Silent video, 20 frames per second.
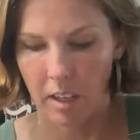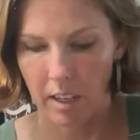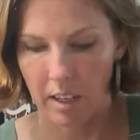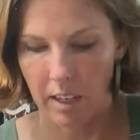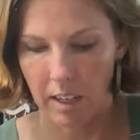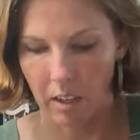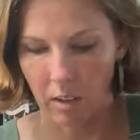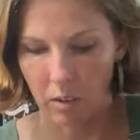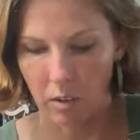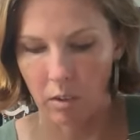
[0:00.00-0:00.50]

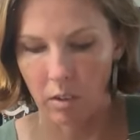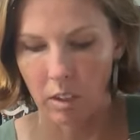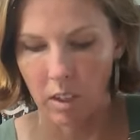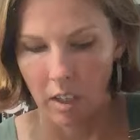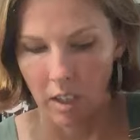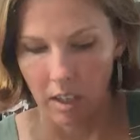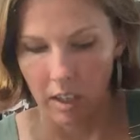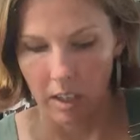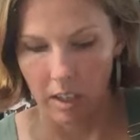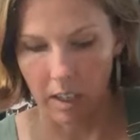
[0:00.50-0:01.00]
Now,
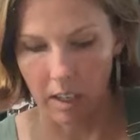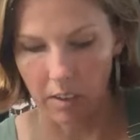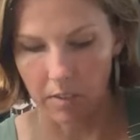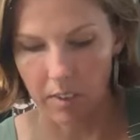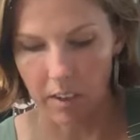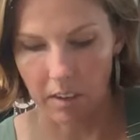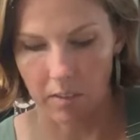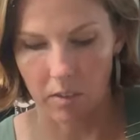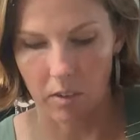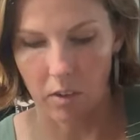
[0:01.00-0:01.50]
if
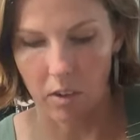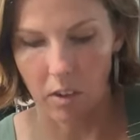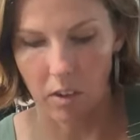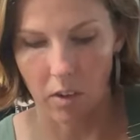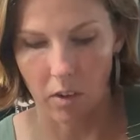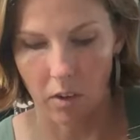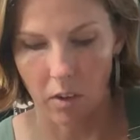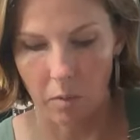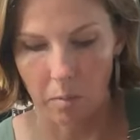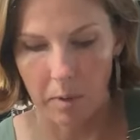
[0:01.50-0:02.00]
after the
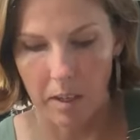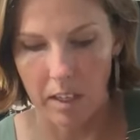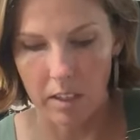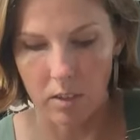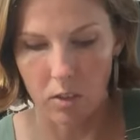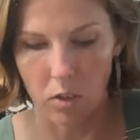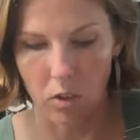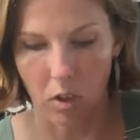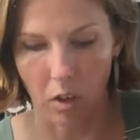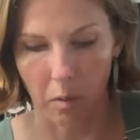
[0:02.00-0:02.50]
30
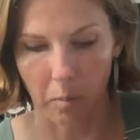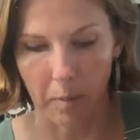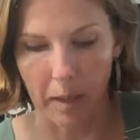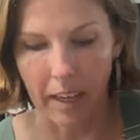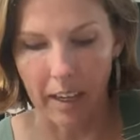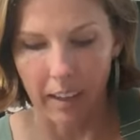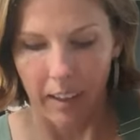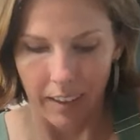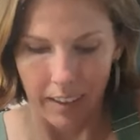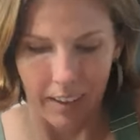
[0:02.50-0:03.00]
minutes you come
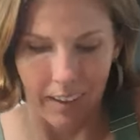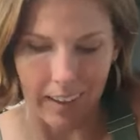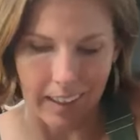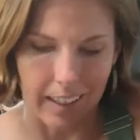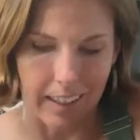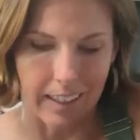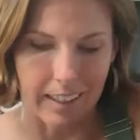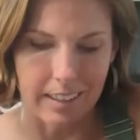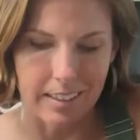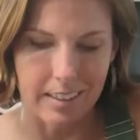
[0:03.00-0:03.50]
back
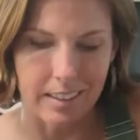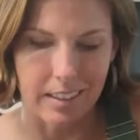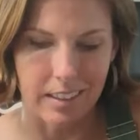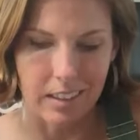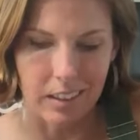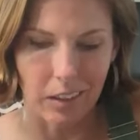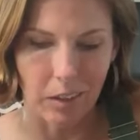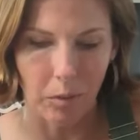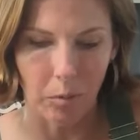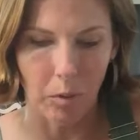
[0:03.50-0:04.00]
and it
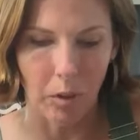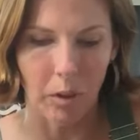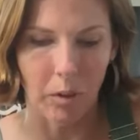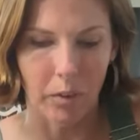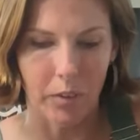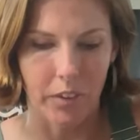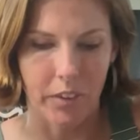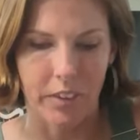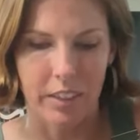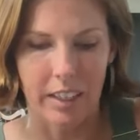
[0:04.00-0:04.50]
still
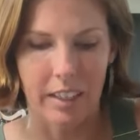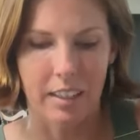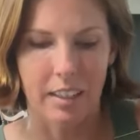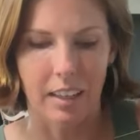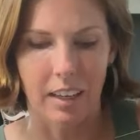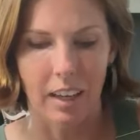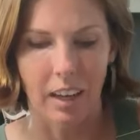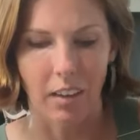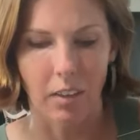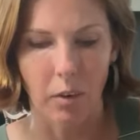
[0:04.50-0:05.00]
won't stick
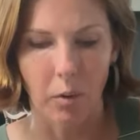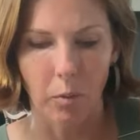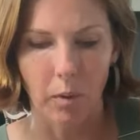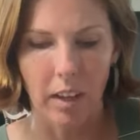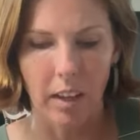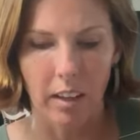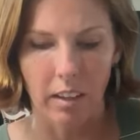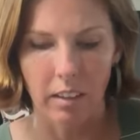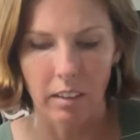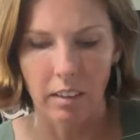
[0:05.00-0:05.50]
together
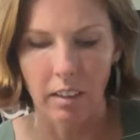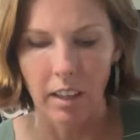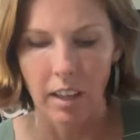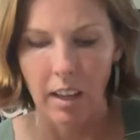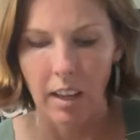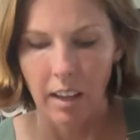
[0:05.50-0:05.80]
well,